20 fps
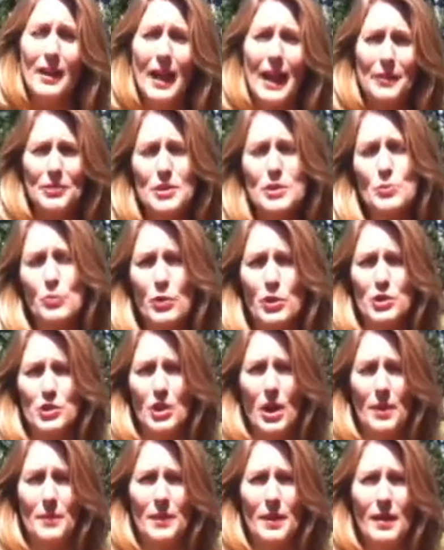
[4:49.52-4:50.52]
At this
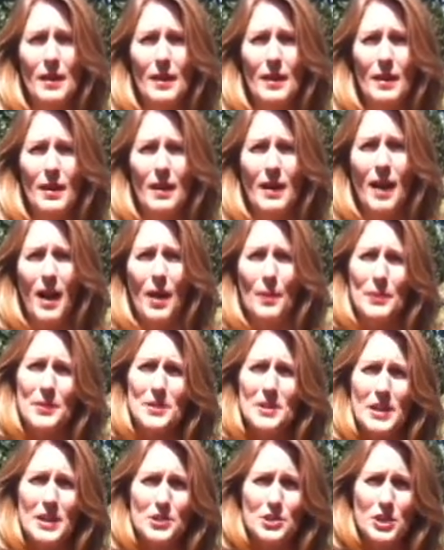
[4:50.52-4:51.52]
workshop, I'll be
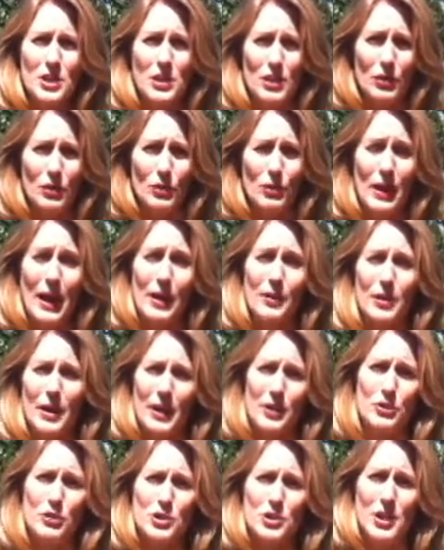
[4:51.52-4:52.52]
teaching you how to
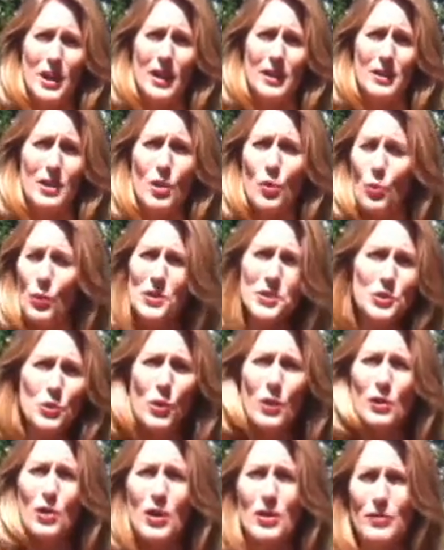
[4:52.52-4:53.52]
understand what's
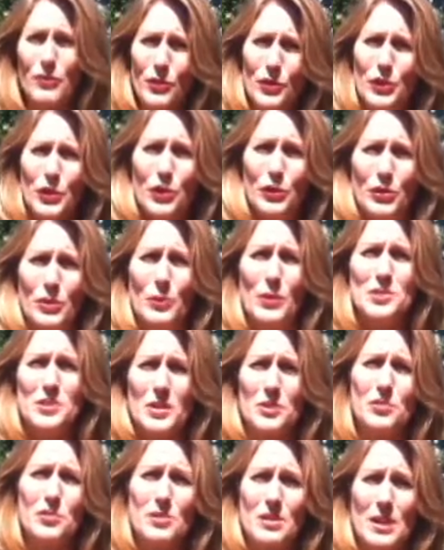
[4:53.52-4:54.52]
going on for you and what's
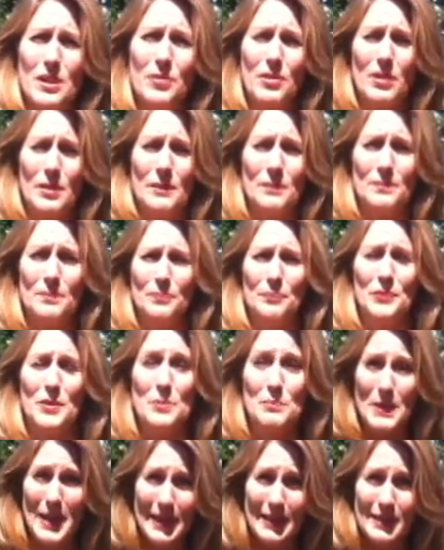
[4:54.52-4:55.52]
underneath
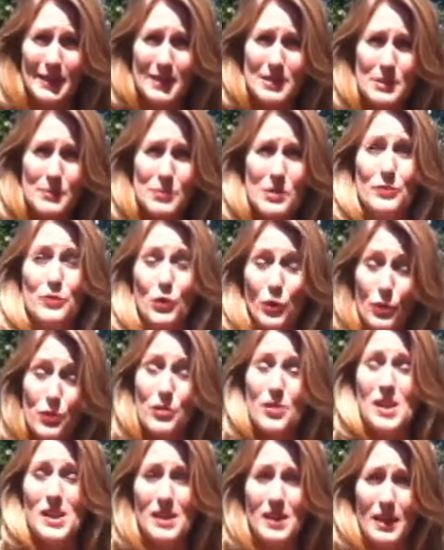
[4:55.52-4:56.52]
the mechanisms of your
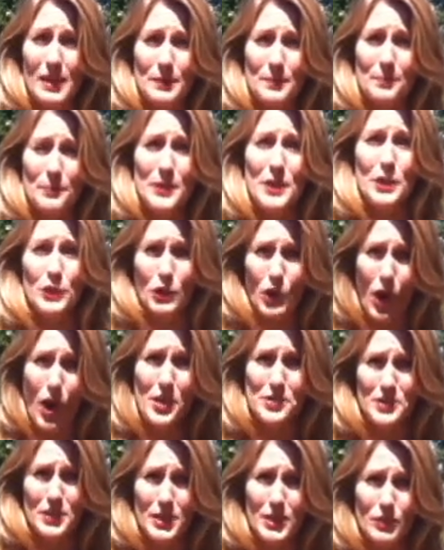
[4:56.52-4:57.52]
thinking that are
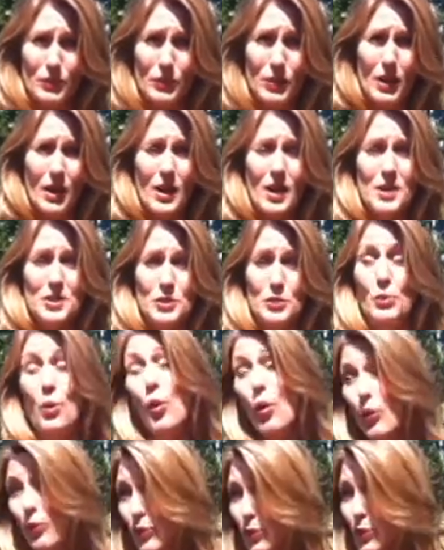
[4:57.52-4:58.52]
causing you to
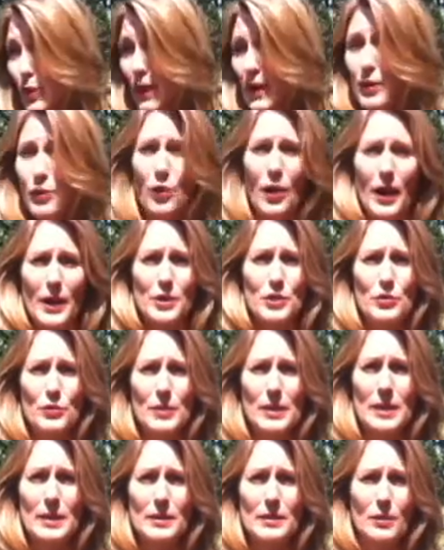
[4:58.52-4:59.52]
overeat or
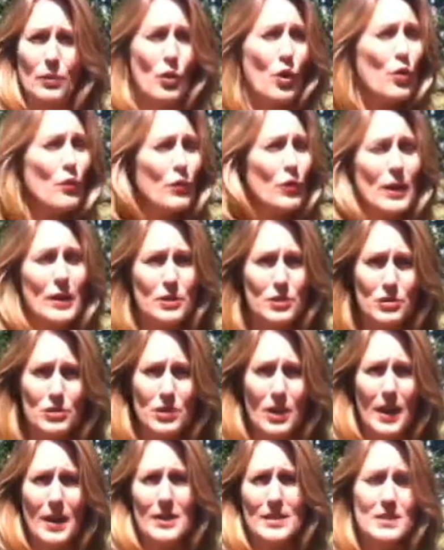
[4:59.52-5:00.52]
undereat or
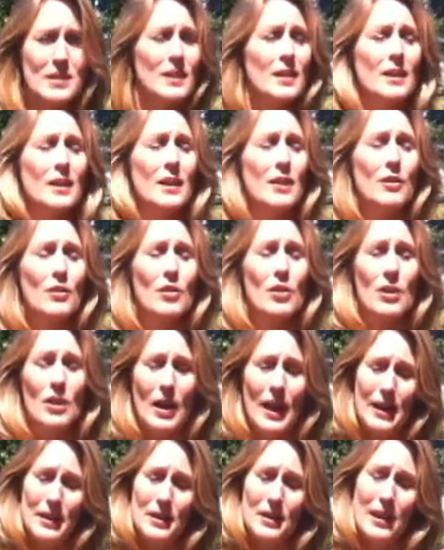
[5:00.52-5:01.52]
overexercise,
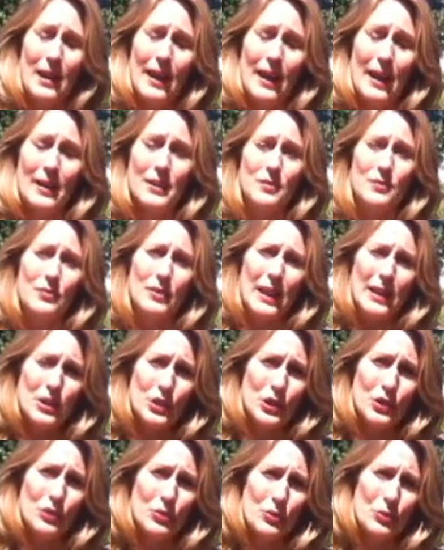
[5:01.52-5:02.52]
and
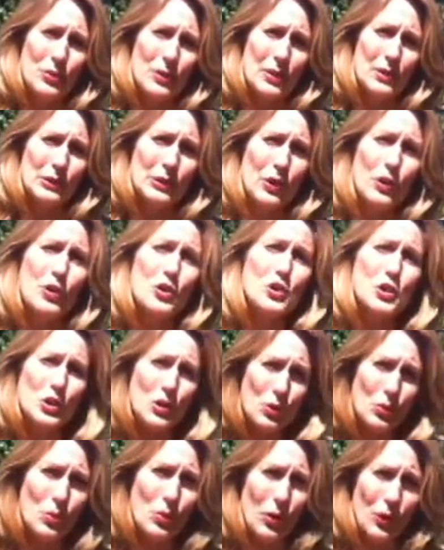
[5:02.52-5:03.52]
let you learn
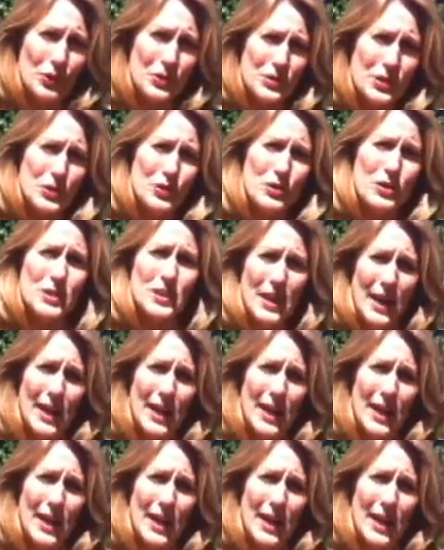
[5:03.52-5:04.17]
tools that you can